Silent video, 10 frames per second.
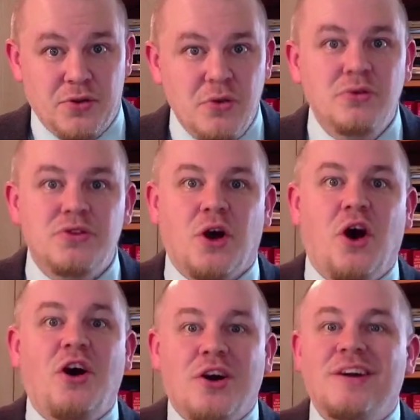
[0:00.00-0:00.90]
Those
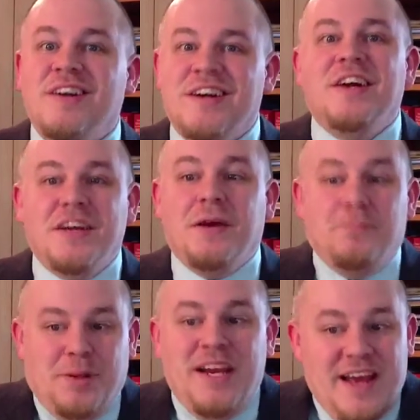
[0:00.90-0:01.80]
are
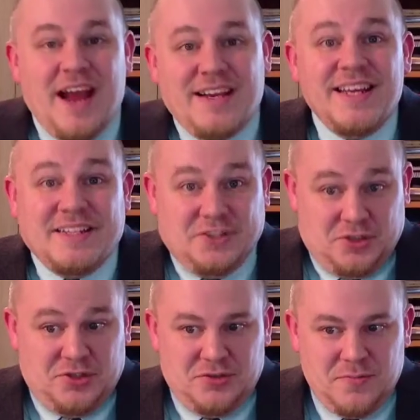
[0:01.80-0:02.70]
competing
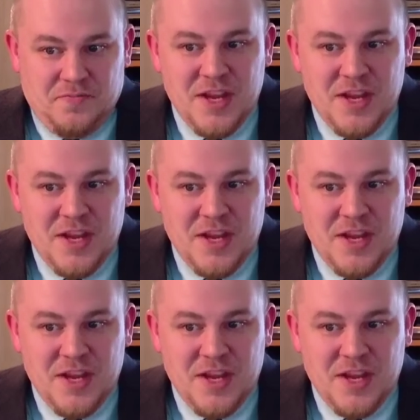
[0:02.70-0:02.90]
ideas.